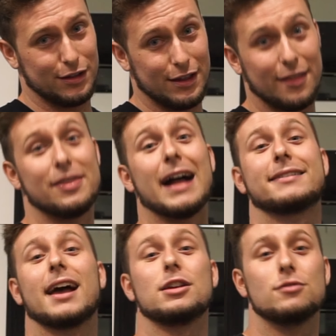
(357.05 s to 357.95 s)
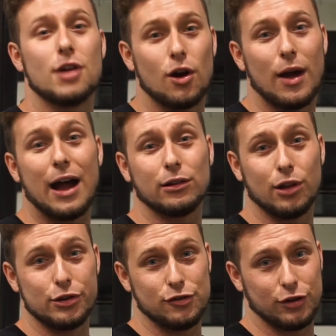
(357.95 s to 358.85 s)
That's how you know how low
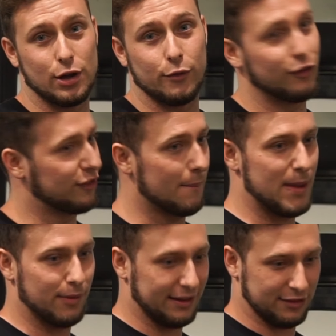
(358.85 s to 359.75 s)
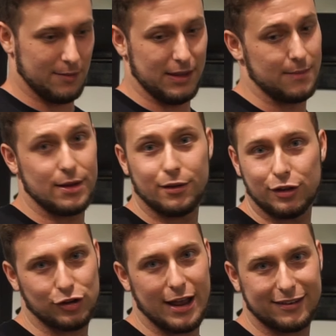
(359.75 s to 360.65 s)
you should go. For some people, that's gonna be the middle of the
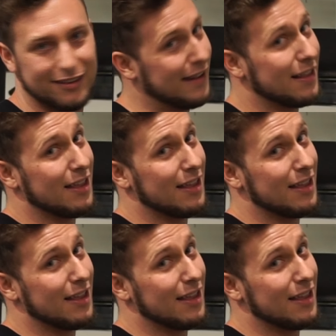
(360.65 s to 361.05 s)
chest.